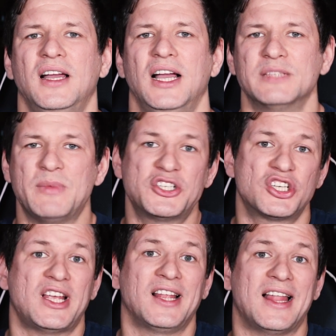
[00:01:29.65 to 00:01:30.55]
As much
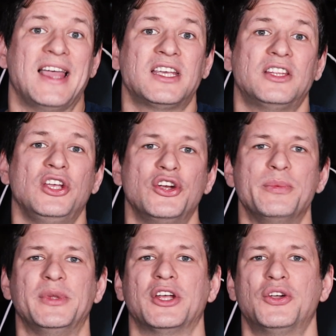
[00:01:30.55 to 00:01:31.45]
as I like
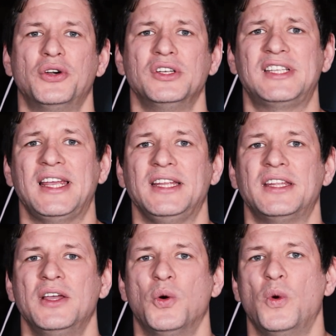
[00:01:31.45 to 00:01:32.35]
Ethereum in the current state
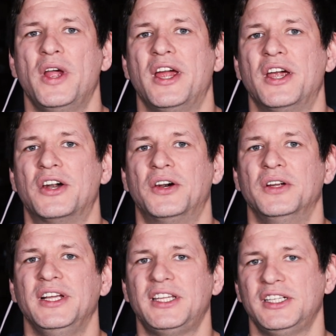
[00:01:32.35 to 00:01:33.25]
where
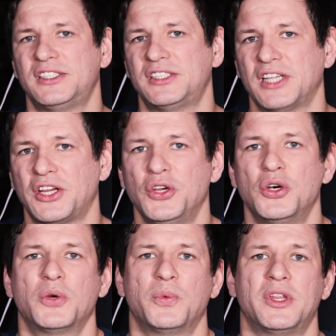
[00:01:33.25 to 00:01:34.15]
it is
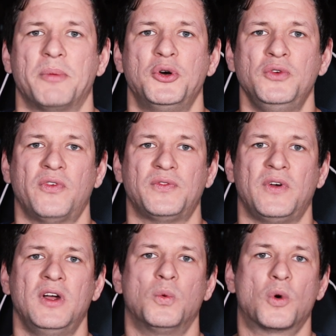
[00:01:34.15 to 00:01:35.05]
secured with the proof of
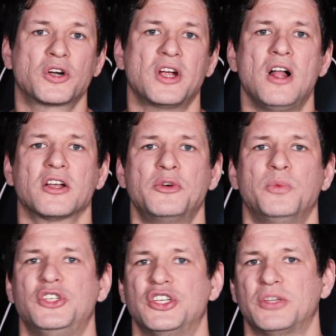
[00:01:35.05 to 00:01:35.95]
work algorithm,
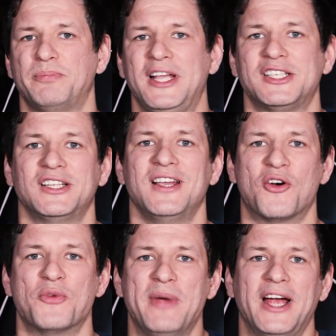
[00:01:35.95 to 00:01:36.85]
which is basically
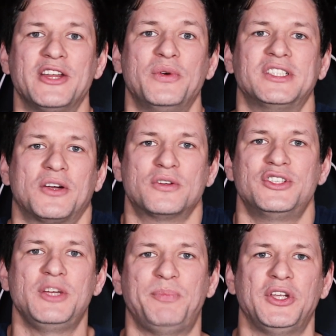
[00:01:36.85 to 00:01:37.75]
our mining rigs, our
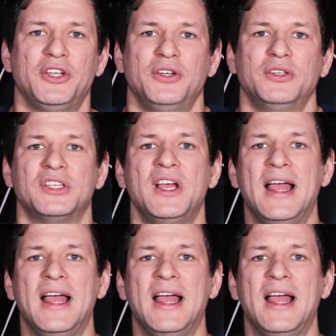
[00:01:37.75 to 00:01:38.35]
GPUs,